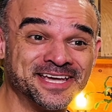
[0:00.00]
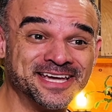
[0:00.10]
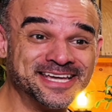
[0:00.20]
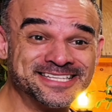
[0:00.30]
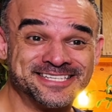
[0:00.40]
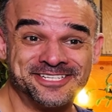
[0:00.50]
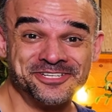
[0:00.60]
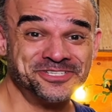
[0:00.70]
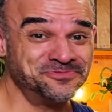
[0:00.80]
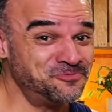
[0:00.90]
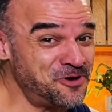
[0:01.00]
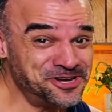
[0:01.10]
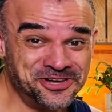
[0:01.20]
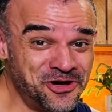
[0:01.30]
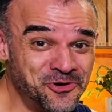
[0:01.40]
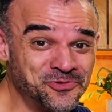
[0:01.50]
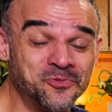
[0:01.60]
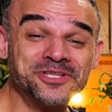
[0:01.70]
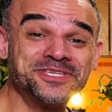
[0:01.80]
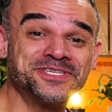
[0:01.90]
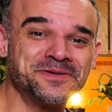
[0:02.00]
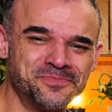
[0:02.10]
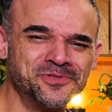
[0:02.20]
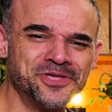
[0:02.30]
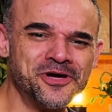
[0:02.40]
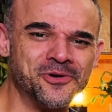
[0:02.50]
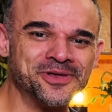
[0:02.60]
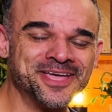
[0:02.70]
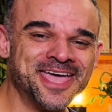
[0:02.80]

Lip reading: It's just one node, one simple node.